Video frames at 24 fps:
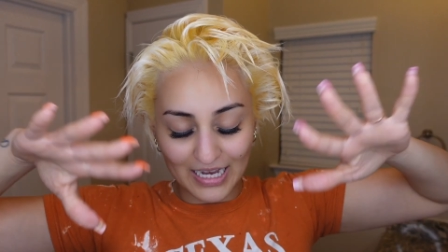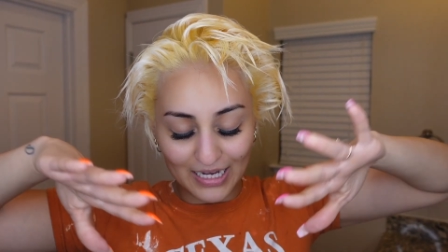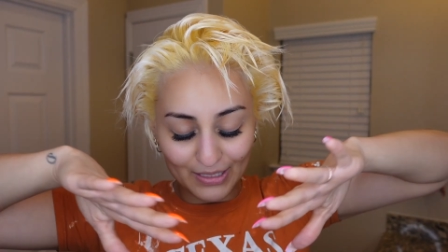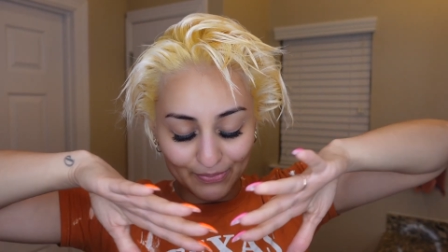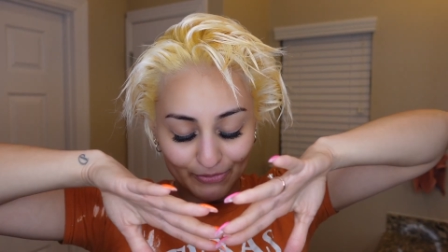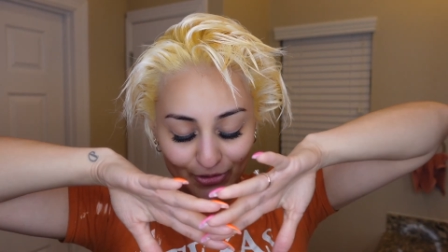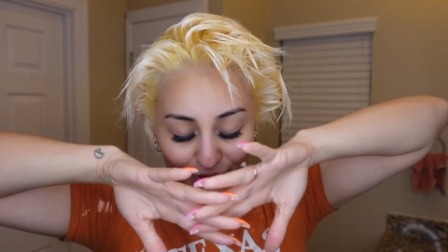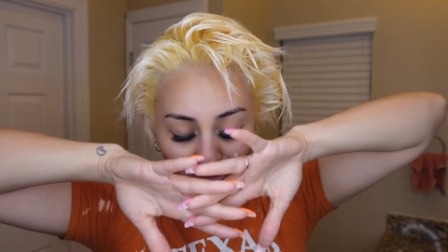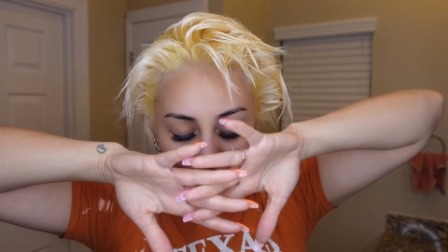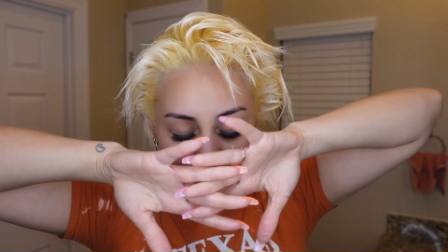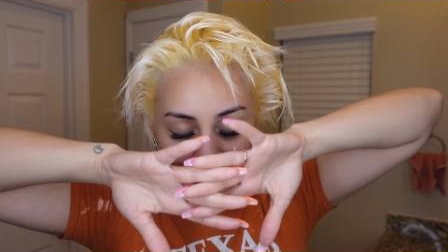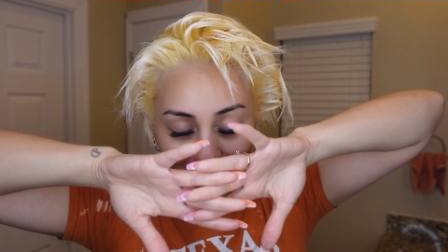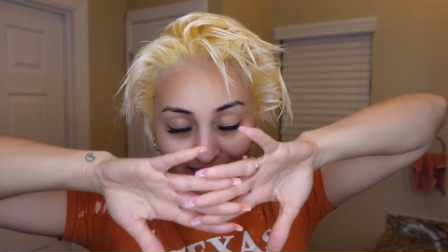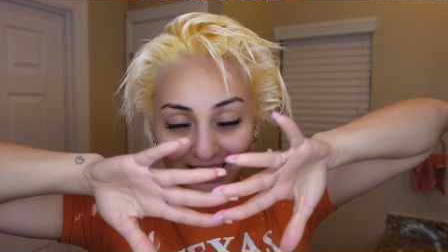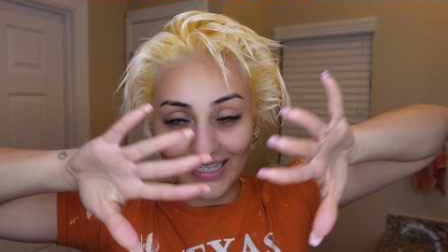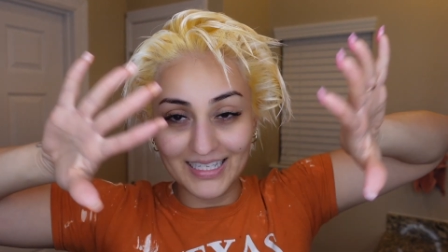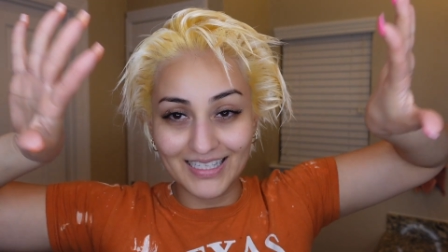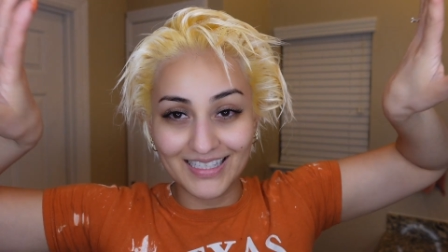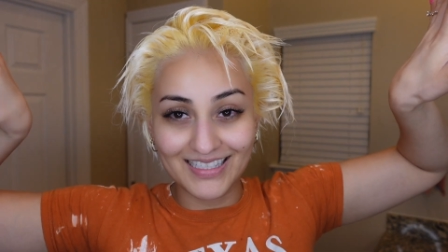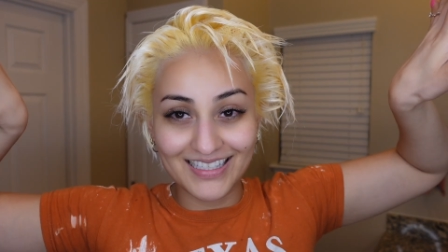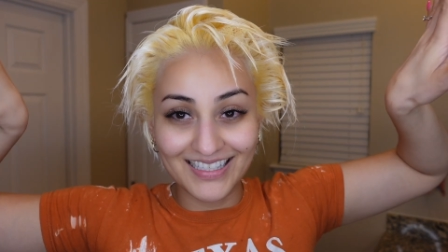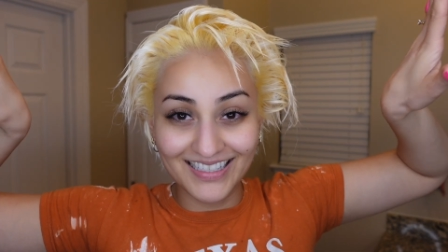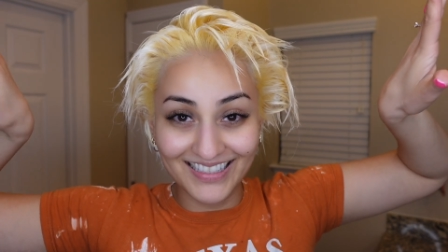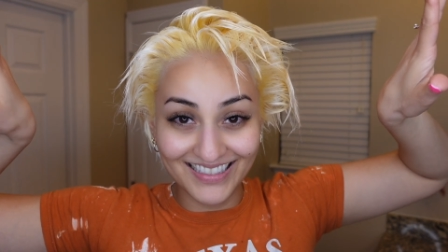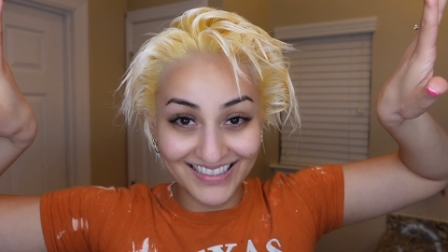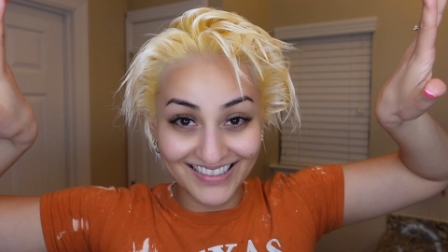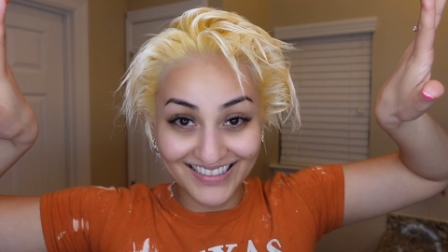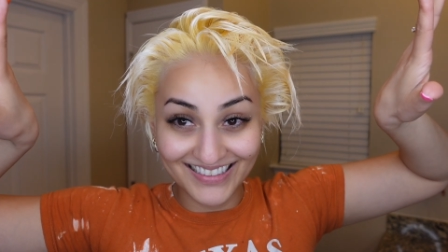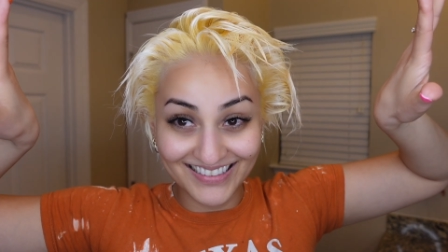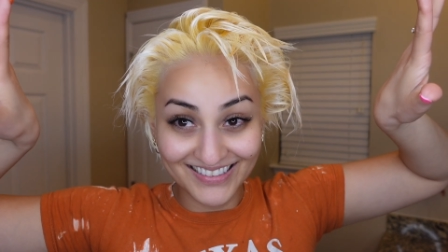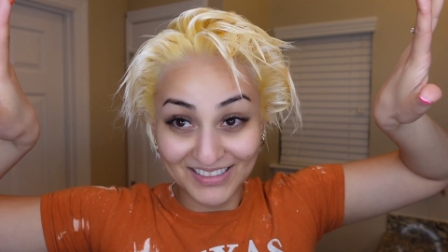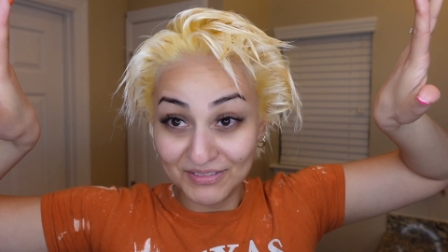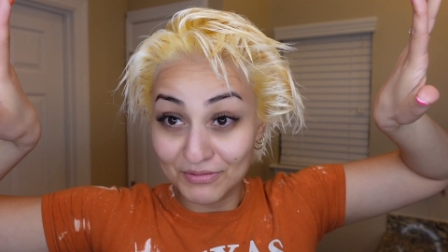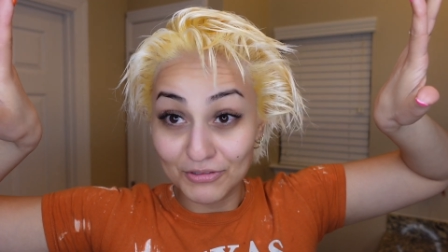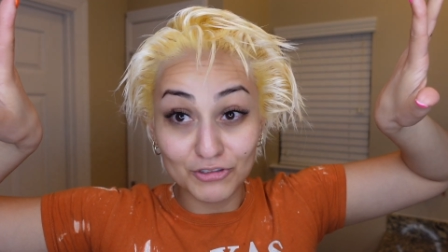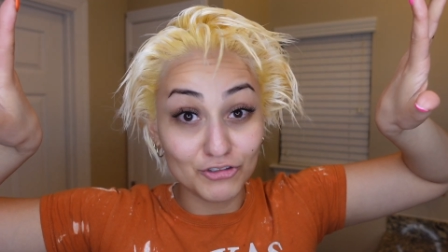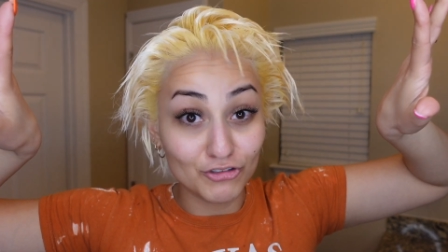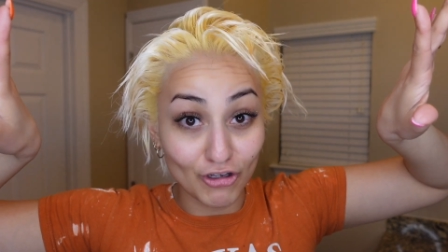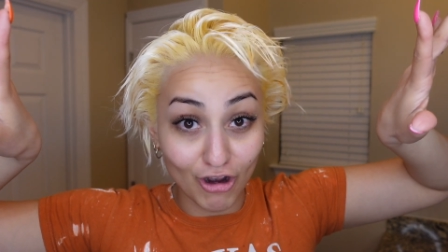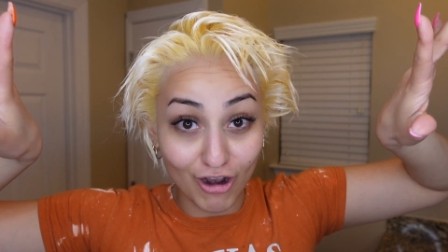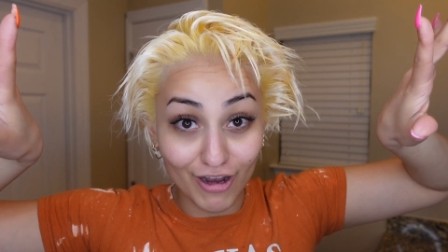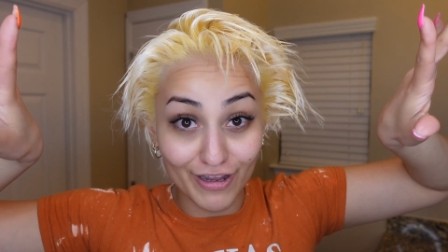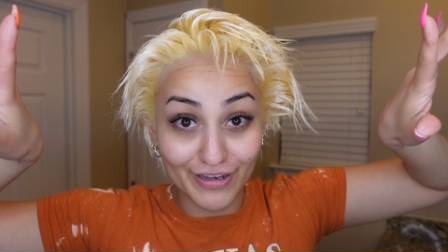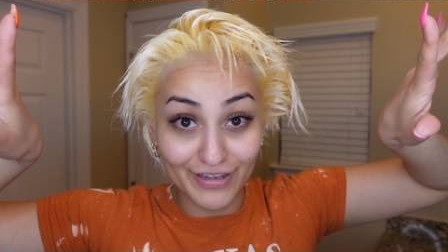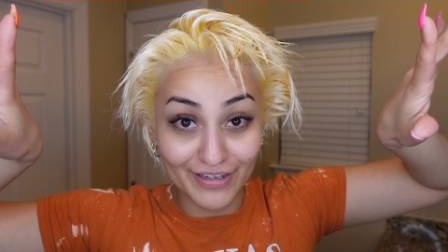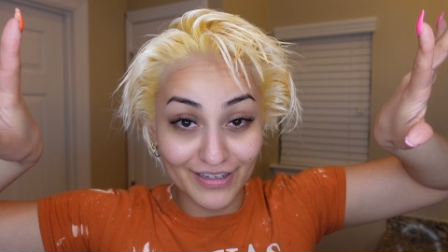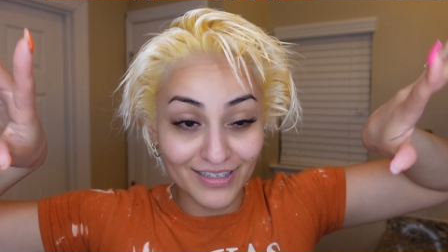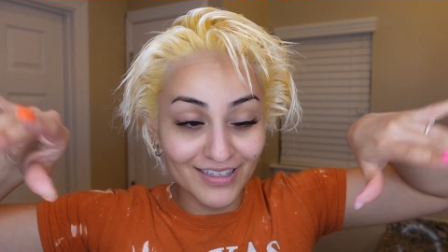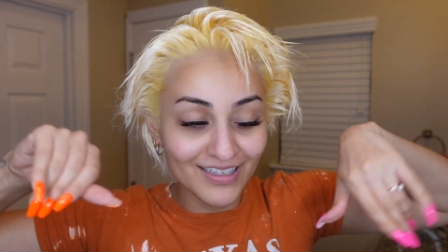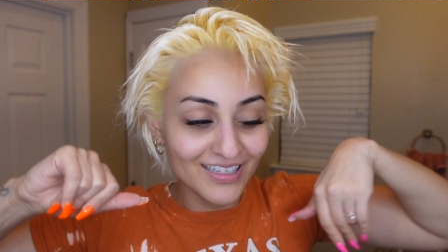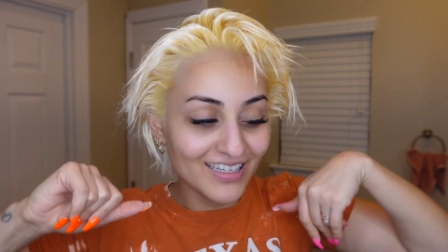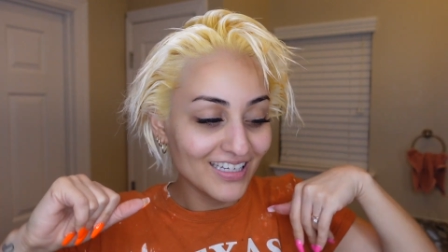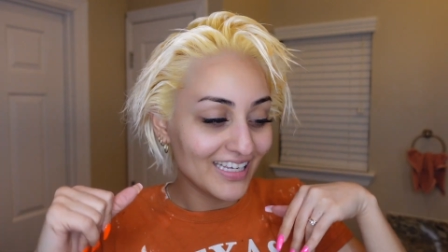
I'm just like done.